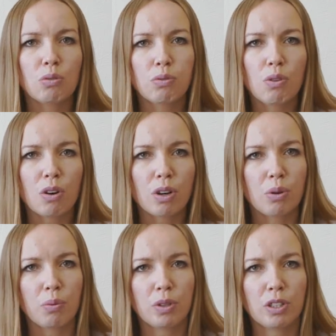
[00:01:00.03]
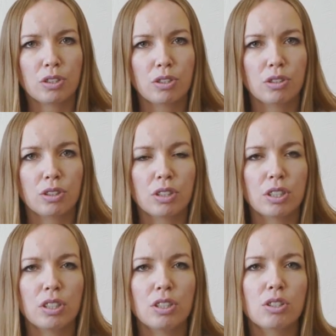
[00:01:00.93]
work with
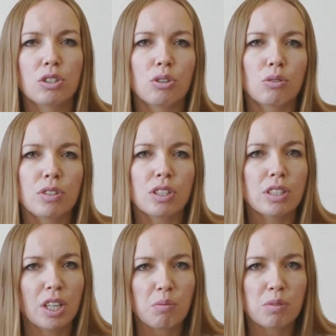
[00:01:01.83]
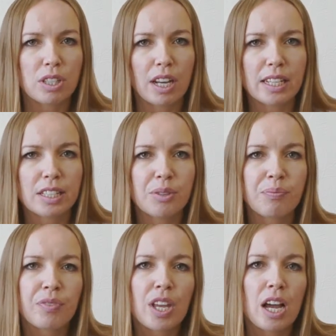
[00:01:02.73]
the disks of the same size
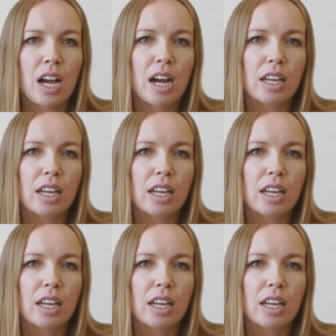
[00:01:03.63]
uh,